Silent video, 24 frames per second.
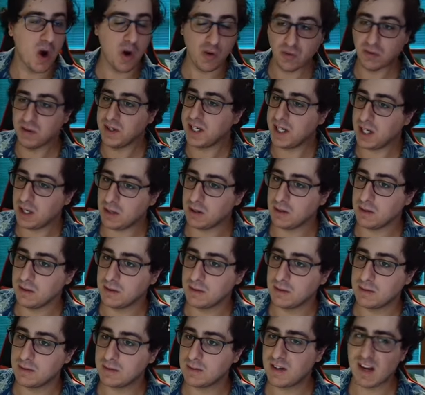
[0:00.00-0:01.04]
over here.
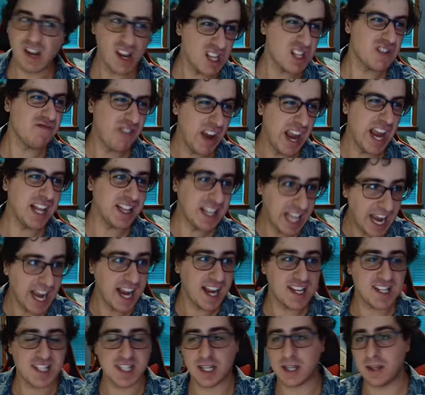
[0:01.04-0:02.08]
It's
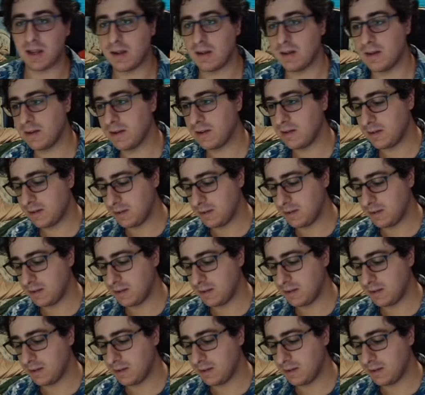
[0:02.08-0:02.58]
fantastic.